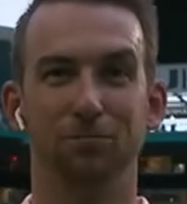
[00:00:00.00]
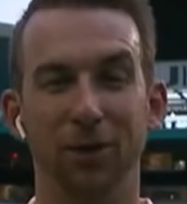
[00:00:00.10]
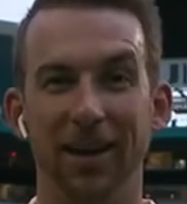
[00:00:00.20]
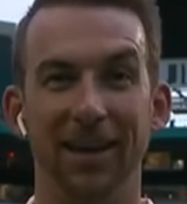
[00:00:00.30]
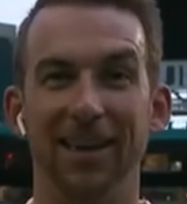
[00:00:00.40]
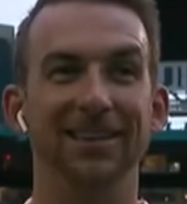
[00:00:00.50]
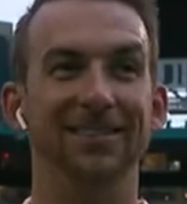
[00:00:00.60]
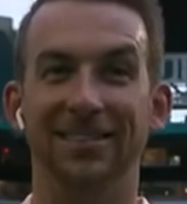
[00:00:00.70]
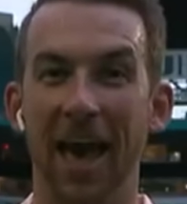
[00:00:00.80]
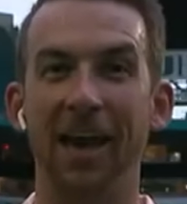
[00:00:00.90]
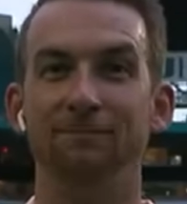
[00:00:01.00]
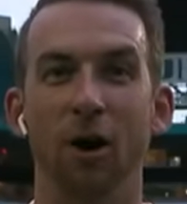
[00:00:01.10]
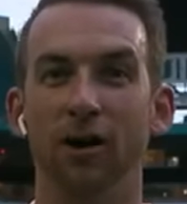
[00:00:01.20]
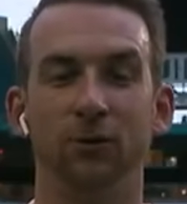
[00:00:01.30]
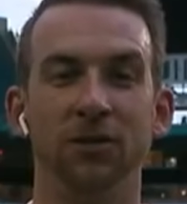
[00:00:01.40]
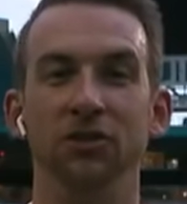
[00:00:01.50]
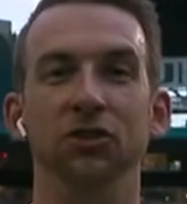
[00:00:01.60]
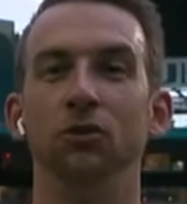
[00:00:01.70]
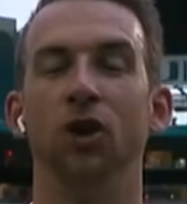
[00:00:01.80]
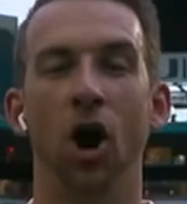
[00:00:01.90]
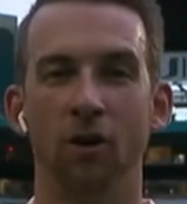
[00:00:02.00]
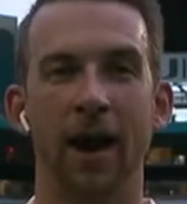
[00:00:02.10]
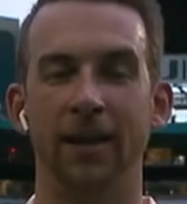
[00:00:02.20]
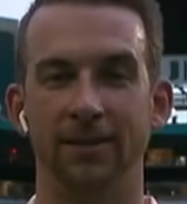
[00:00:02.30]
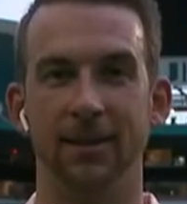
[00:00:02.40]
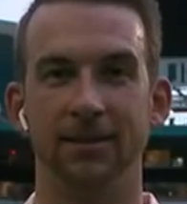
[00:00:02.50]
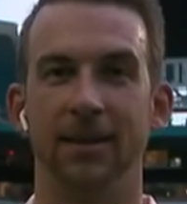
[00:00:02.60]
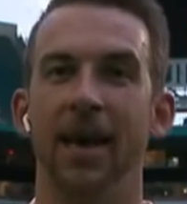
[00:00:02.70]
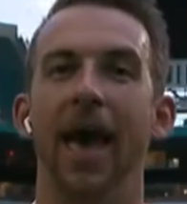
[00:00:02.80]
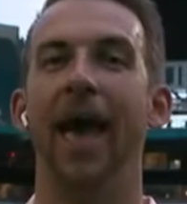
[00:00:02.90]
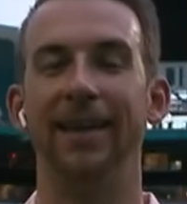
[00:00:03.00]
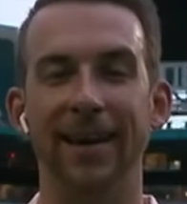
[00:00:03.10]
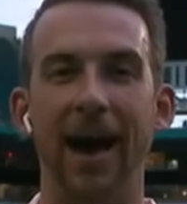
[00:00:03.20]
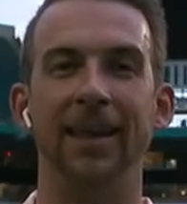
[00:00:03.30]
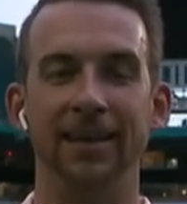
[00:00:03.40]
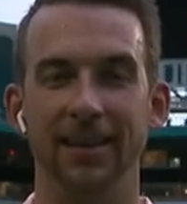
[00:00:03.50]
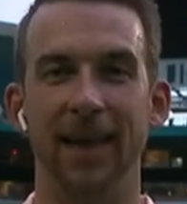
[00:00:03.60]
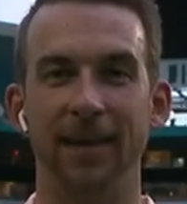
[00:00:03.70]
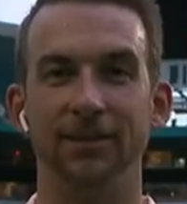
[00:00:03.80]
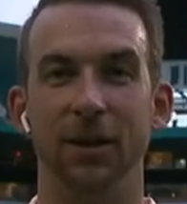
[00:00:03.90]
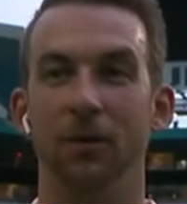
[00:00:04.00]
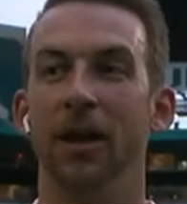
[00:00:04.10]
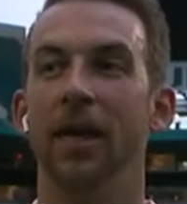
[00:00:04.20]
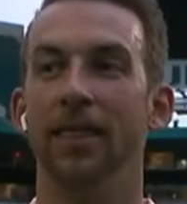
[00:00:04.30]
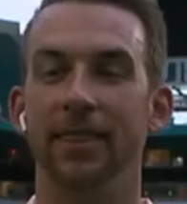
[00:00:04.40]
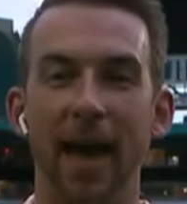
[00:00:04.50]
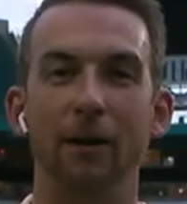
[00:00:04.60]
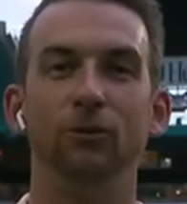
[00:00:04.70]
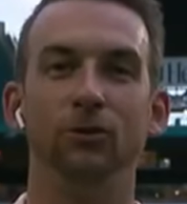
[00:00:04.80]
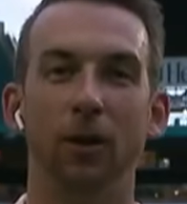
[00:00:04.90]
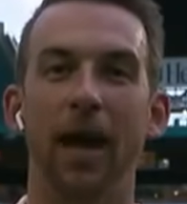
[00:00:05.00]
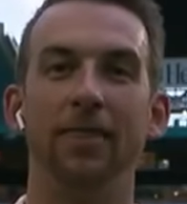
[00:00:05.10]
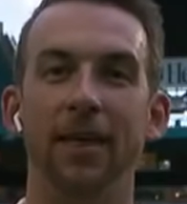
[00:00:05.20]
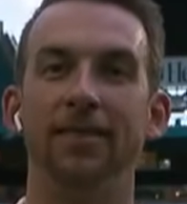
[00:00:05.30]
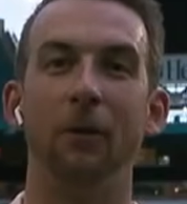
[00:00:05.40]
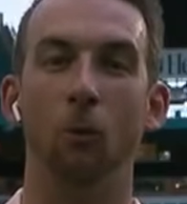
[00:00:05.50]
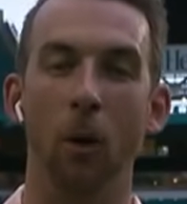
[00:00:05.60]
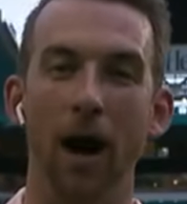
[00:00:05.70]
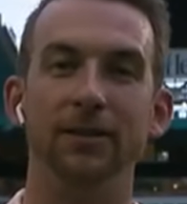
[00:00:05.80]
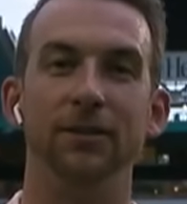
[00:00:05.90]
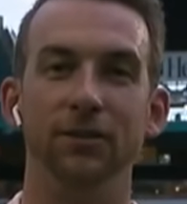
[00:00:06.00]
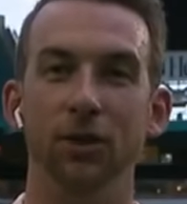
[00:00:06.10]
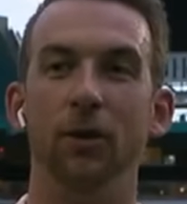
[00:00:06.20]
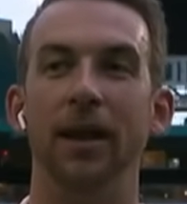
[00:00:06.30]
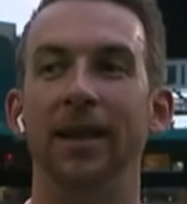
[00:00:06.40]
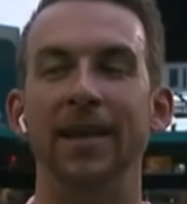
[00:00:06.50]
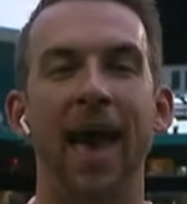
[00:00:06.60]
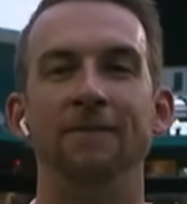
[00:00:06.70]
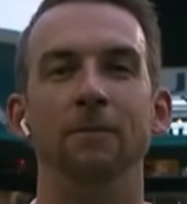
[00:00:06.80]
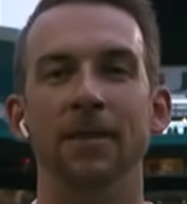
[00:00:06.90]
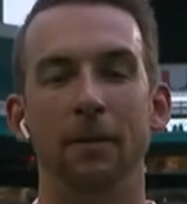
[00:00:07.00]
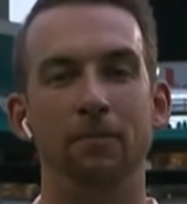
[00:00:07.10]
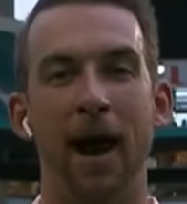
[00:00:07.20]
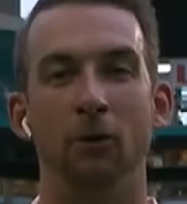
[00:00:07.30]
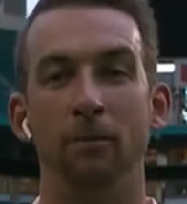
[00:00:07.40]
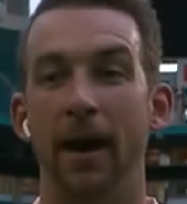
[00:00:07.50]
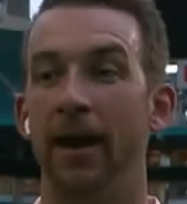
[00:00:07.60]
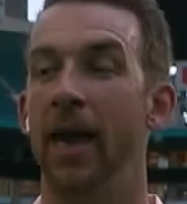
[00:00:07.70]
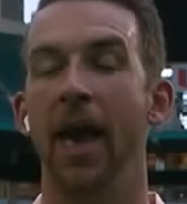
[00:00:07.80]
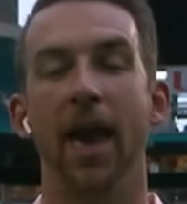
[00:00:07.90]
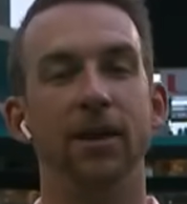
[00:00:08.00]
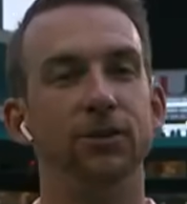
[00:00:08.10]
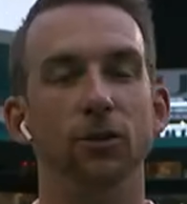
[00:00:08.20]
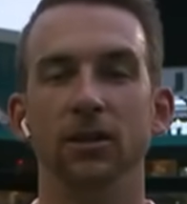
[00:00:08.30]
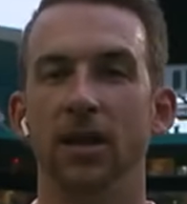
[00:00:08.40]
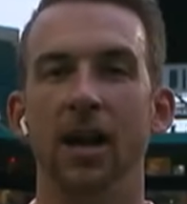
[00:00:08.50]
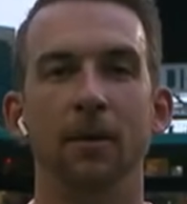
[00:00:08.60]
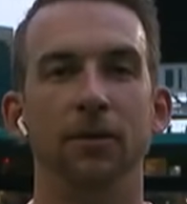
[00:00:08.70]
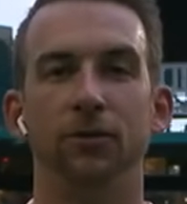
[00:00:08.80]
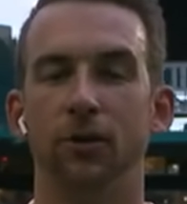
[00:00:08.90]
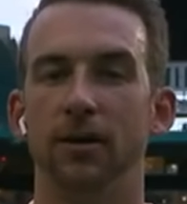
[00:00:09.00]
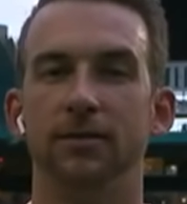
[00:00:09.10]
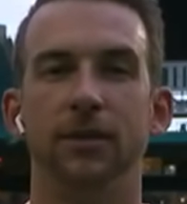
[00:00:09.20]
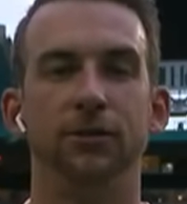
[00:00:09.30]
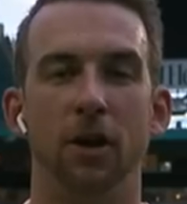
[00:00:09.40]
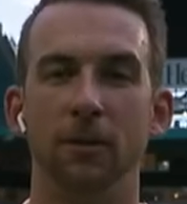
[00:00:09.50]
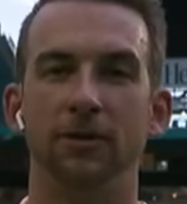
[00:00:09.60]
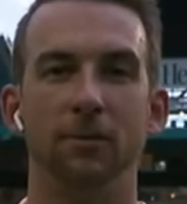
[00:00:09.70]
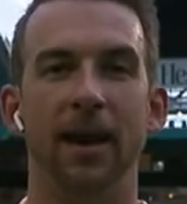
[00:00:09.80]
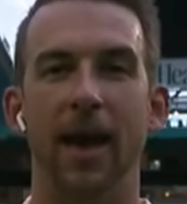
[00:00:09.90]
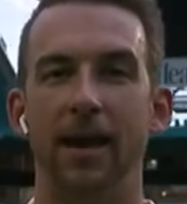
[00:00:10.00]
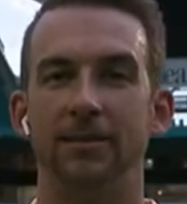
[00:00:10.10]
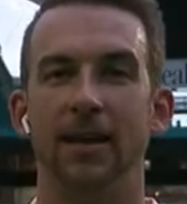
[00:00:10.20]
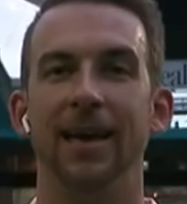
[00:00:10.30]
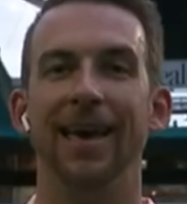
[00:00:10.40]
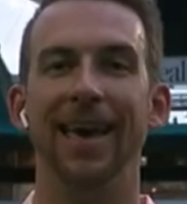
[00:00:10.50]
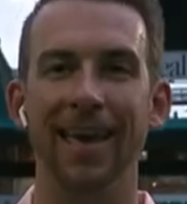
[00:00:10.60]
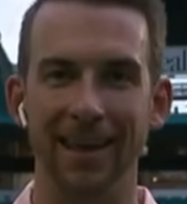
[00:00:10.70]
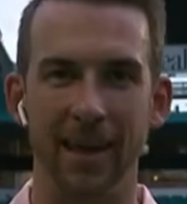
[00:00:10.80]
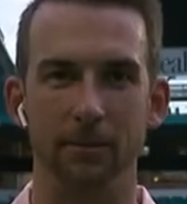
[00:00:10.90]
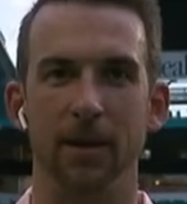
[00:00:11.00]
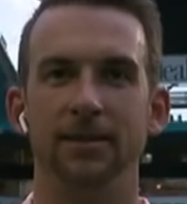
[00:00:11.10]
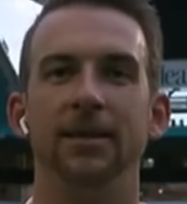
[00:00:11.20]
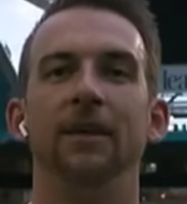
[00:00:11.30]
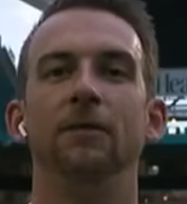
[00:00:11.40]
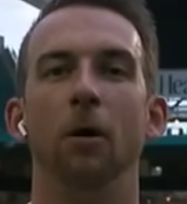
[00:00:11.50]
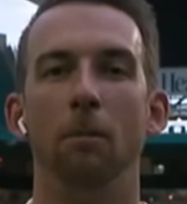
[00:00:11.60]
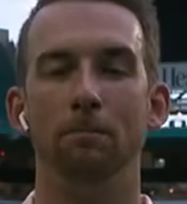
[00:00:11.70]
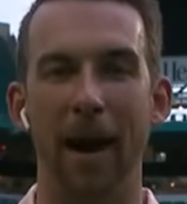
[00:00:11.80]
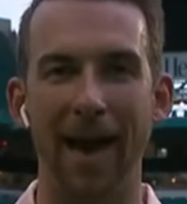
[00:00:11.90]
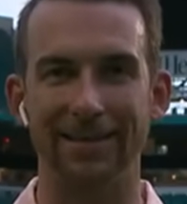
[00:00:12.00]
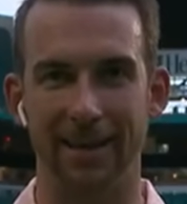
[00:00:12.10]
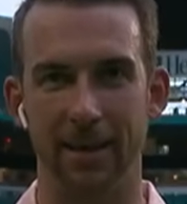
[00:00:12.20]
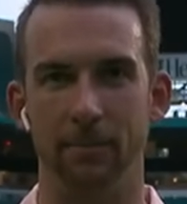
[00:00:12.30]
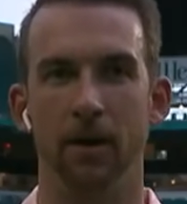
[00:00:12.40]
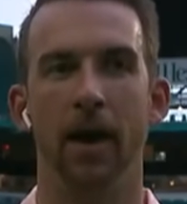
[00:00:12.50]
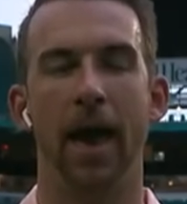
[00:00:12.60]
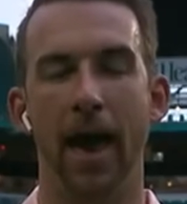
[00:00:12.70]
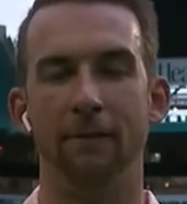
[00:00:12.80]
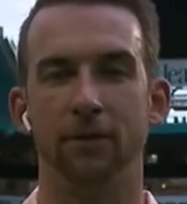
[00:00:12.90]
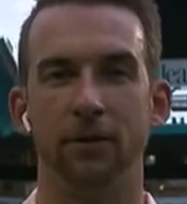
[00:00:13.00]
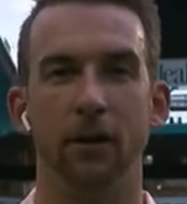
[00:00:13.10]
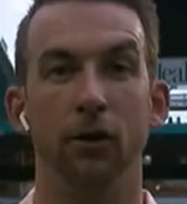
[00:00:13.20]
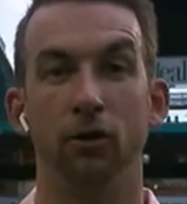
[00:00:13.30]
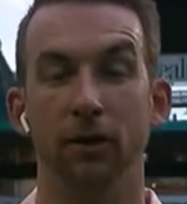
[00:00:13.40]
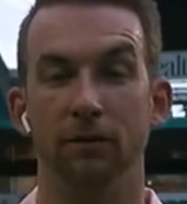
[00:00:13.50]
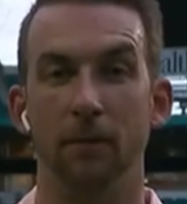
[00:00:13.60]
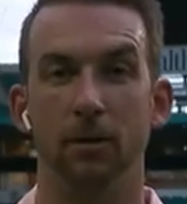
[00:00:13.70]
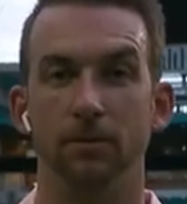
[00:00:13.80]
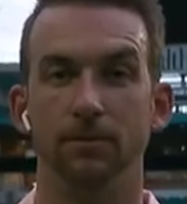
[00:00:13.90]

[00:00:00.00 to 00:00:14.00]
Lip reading: pretty. Zach Moss was in two car accidents and got into the end zone. That was what I think they want to do, to have him be that power back. And it shows a lot about the trust that Sean McDermott has in him to give the ball back to him after the early fumble.